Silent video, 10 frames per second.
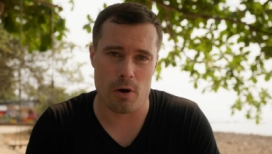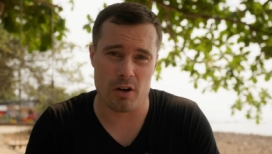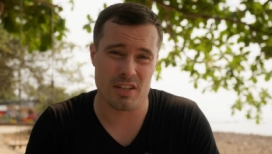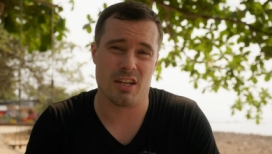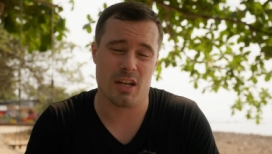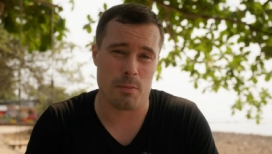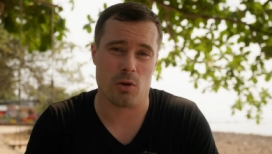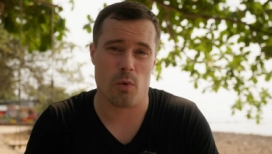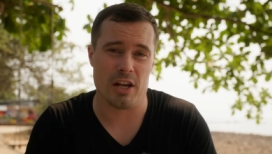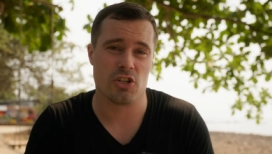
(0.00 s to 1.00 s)
about the
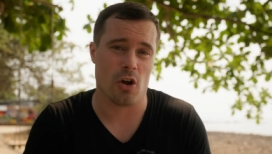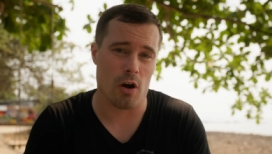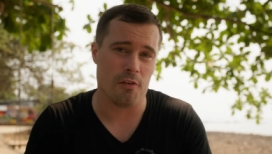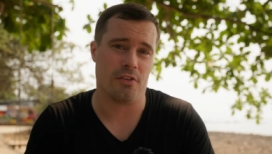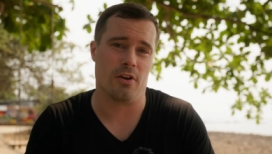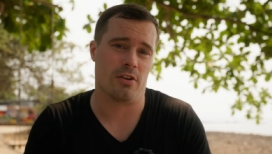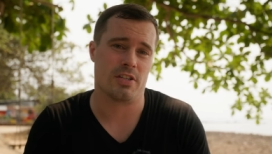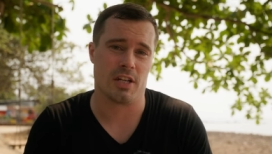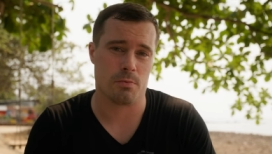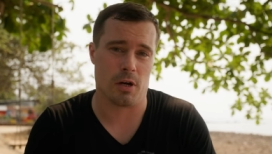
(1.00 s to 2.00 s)
dynamic range of the
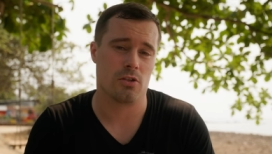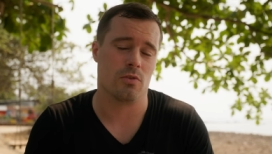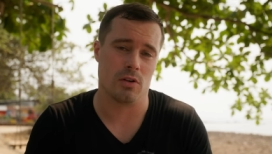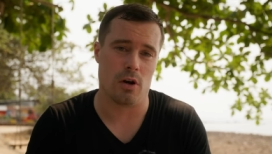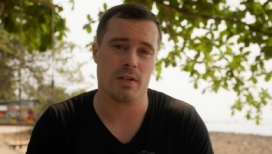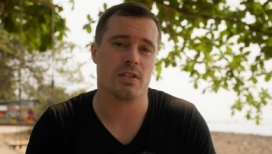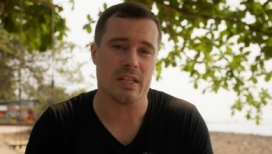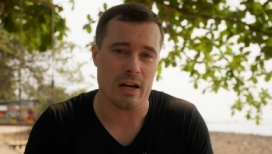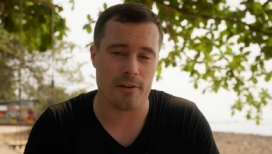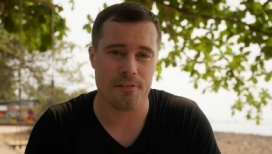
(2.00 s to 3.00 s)
R6 Mark II, and also
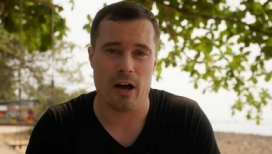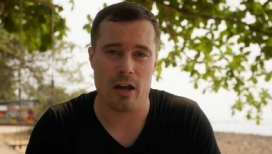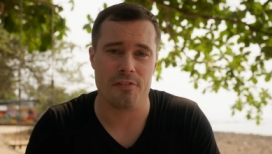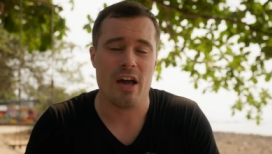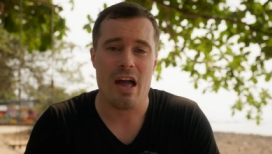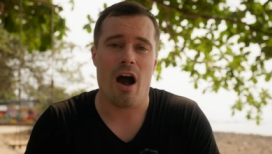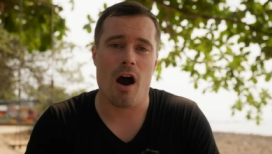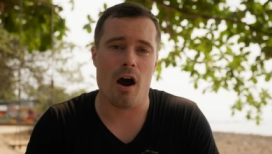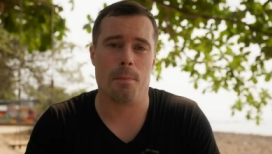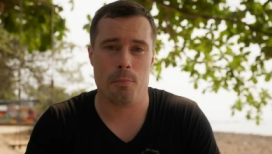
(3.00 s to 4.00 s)
the R5
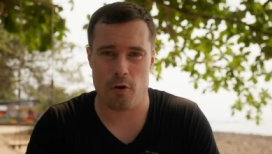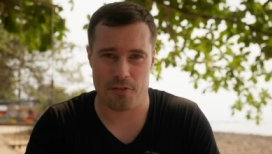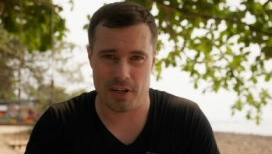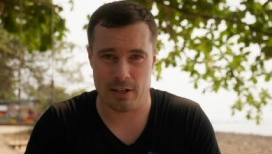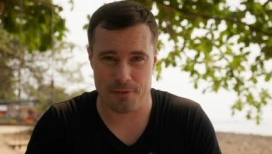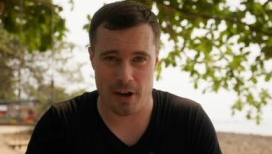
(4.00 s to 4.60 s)
are perfectly